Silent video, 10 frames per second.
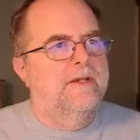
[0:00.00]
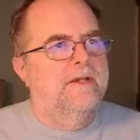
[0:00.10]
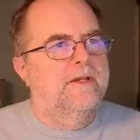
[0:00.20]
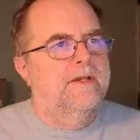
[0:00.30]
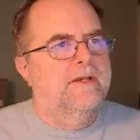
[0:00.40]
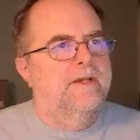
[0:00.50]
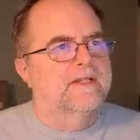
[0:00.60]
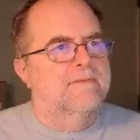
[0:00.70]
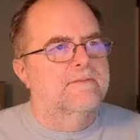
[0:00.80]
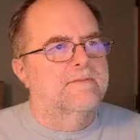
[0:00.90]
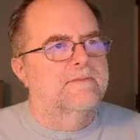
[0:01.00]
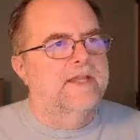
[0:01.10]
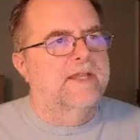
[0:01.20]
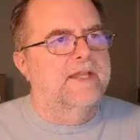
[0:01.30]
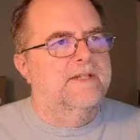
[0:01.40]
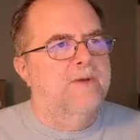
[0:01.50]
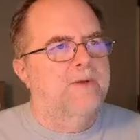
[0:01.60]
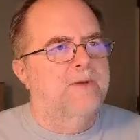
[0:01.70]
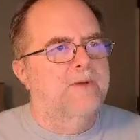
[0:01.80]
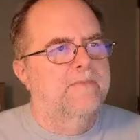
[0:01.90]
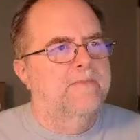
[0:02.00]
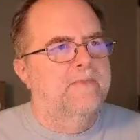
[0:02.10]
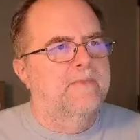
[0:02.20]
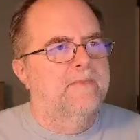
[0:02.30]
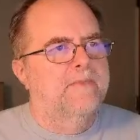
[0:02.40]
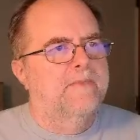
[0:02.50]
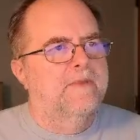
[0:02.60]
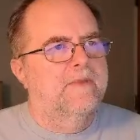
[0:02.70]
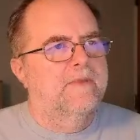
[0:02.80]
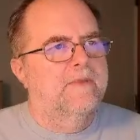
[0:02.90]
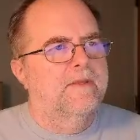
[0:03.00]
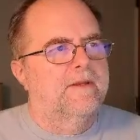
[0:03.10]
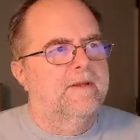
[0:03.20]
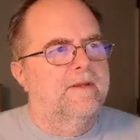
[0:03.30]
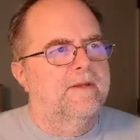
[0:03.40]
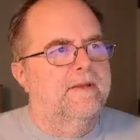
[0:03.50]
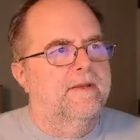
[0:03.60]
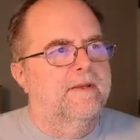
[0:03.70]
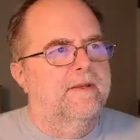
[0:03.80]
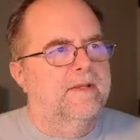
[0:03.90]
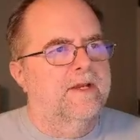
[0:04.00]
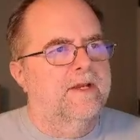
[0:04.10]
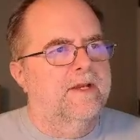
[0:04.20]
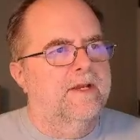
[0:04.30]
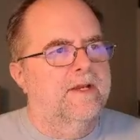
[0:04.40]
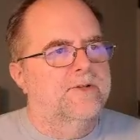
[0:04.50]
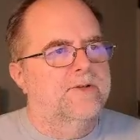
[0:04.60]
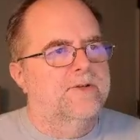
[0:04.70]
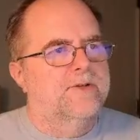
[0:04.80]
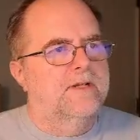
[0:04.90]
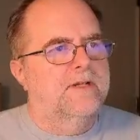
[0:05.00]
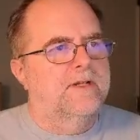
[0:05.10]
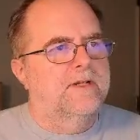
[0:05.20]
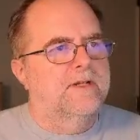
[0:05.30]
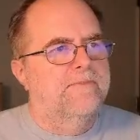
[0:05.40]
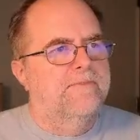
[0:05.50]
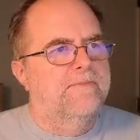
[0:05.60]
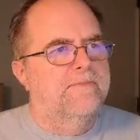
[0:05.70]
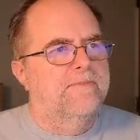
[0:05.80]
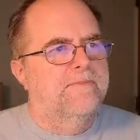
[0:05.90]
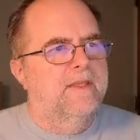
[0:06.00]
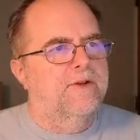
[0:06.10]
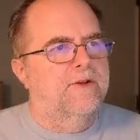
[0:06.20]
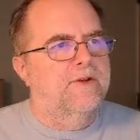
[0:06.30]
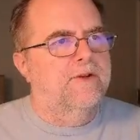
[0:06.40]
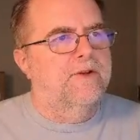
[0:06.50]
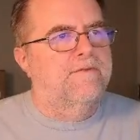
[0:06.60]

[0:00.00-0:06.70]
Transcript: out here in the country a little bit, you figure if you were to put those crash test dummies